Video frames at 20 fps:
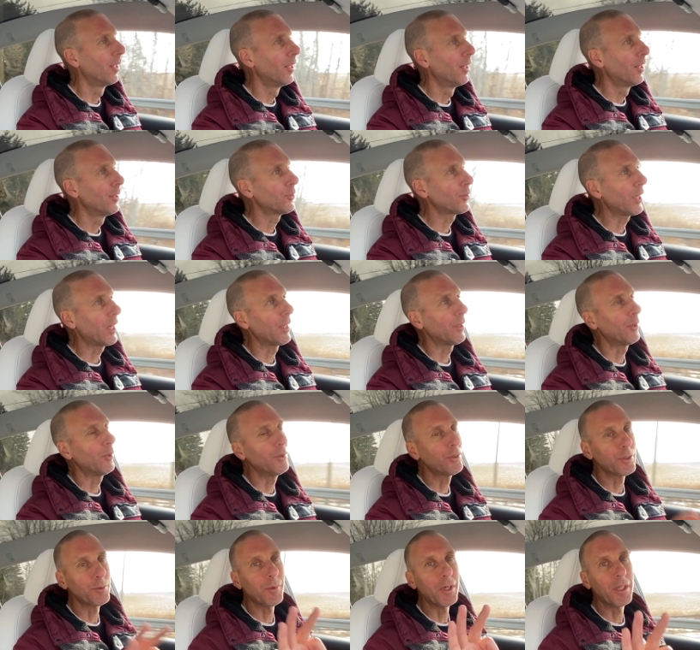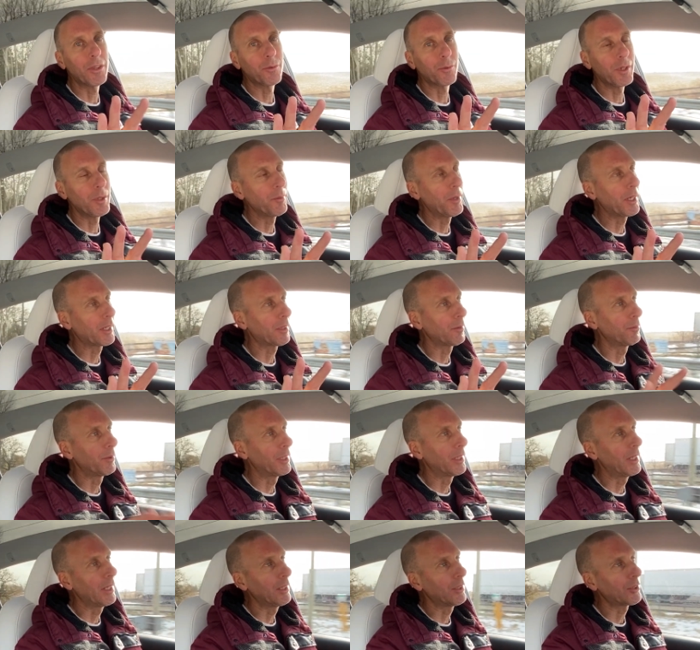So yeah, those are my 3
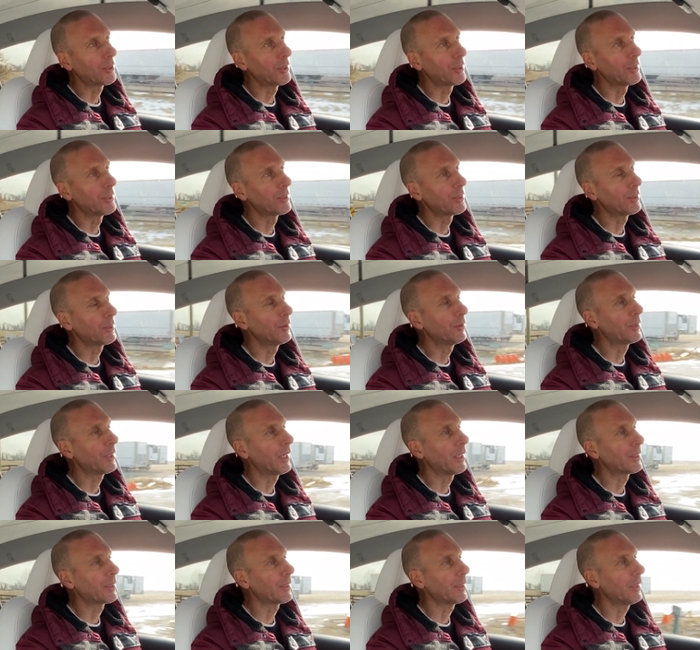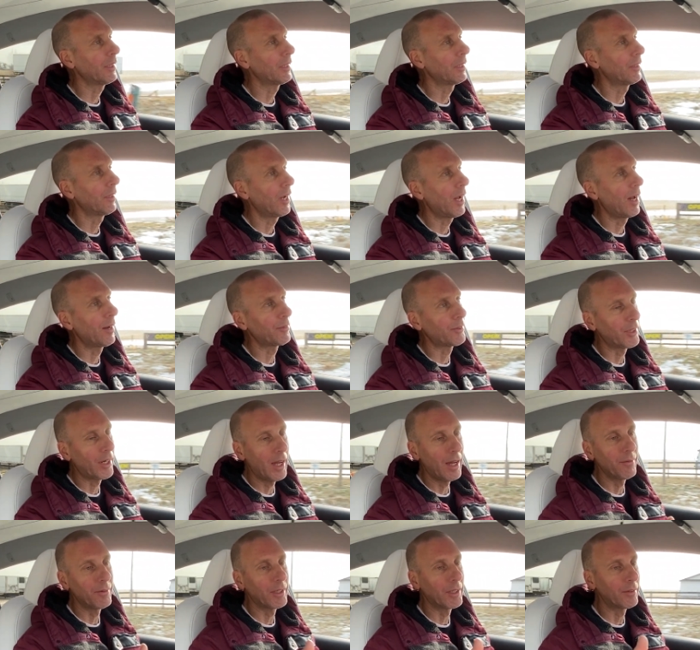recommendations to Tesla after
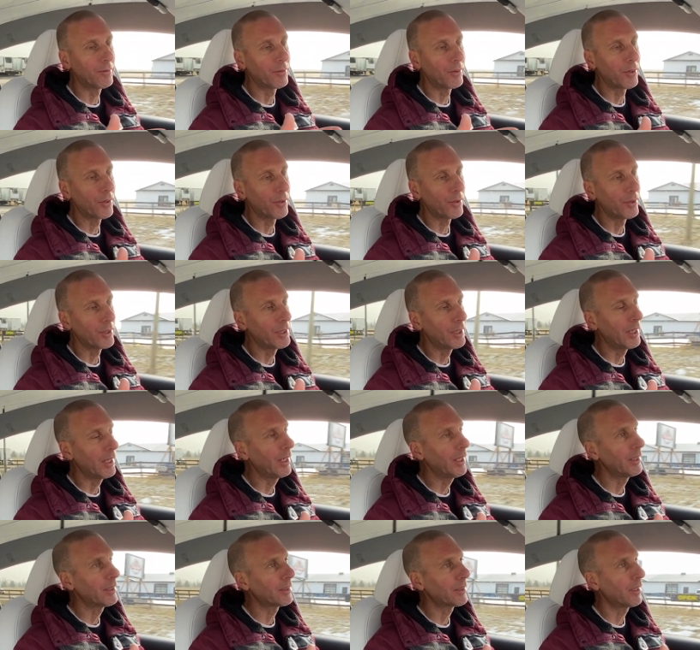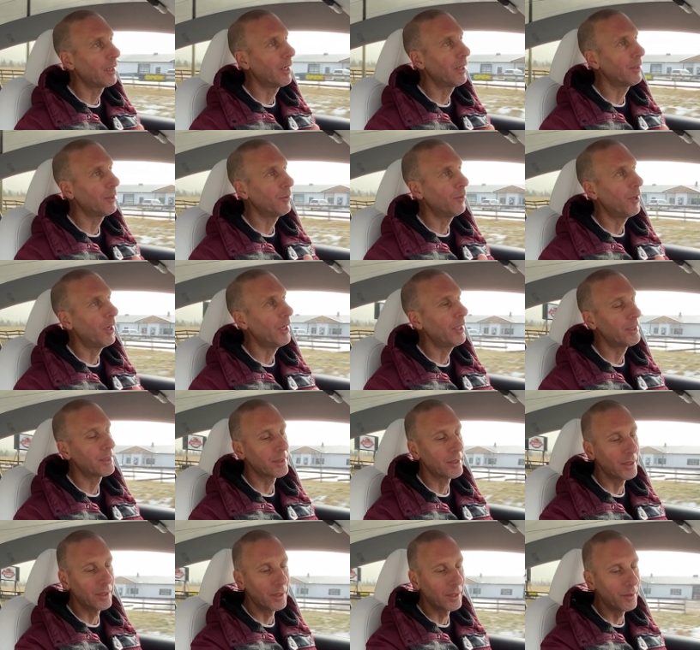having it for 30 days. Otherwise,
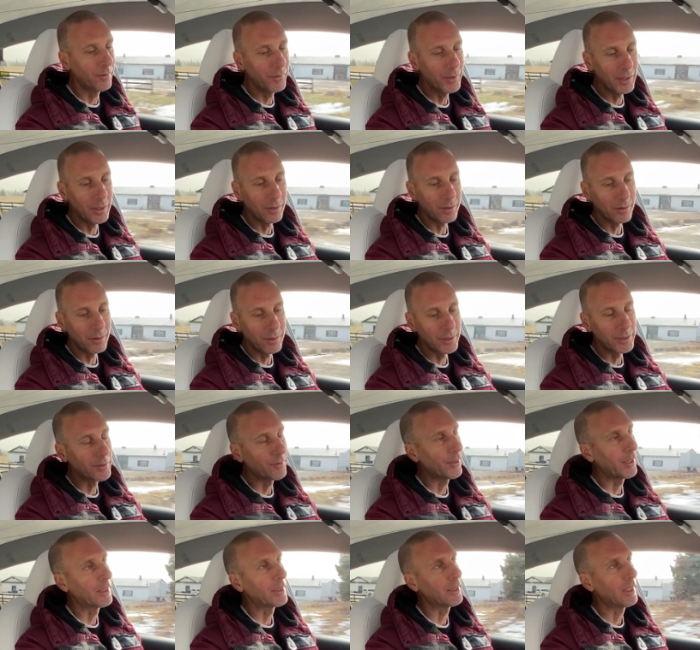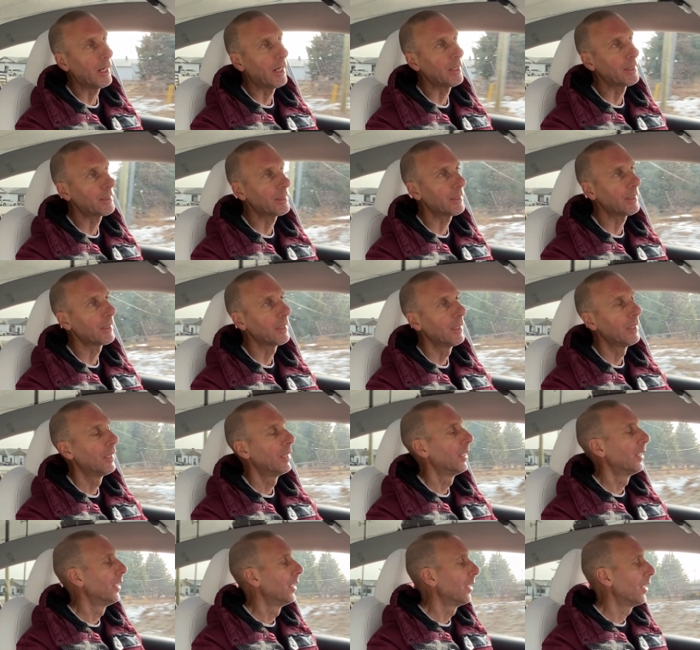the vehicle is fantastic.
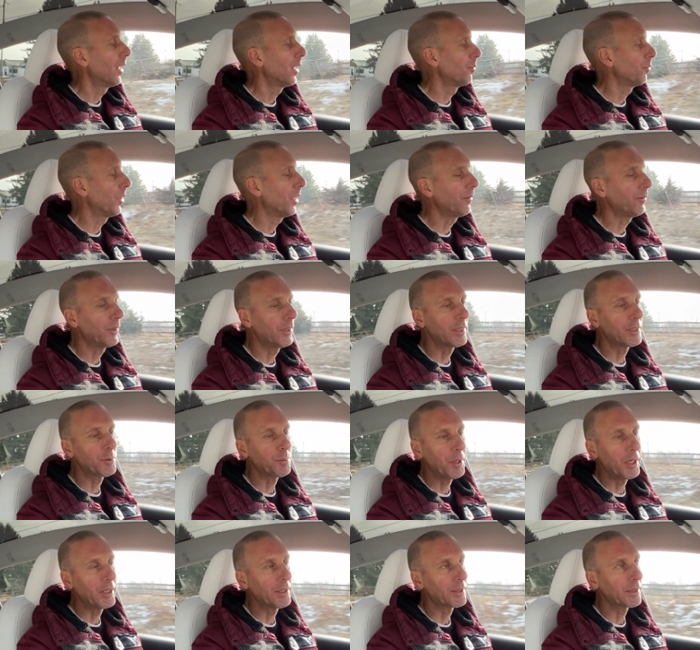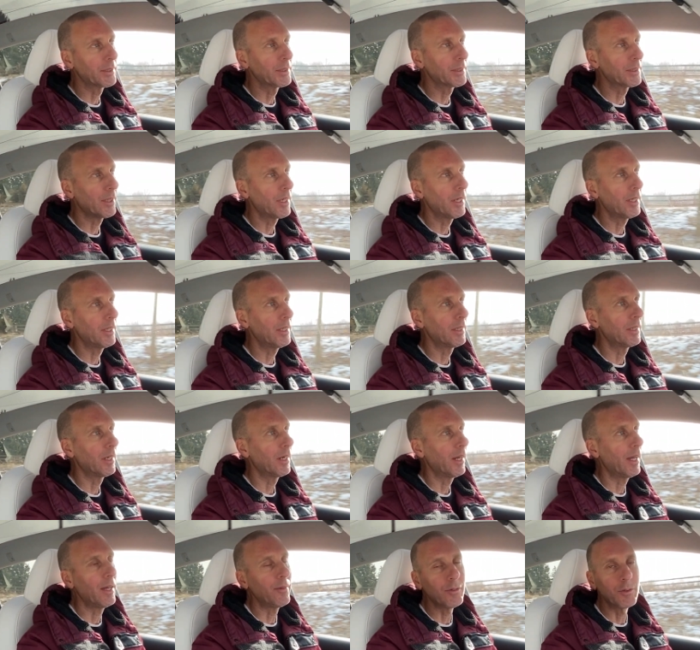I'm loving the space inside it.
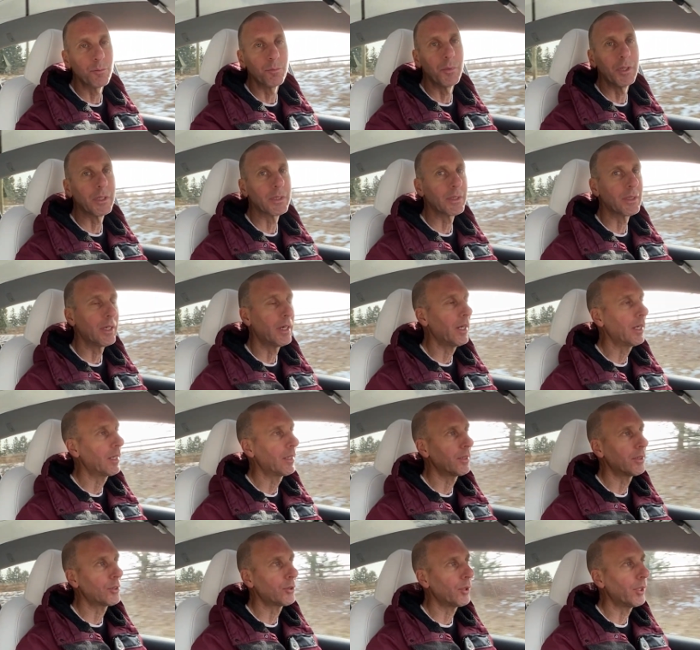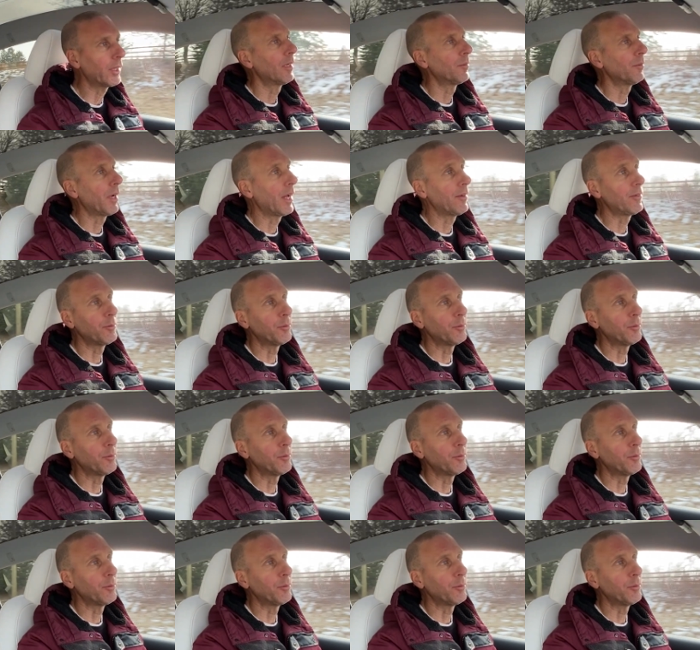I haven't missed the height of the truck. I haven't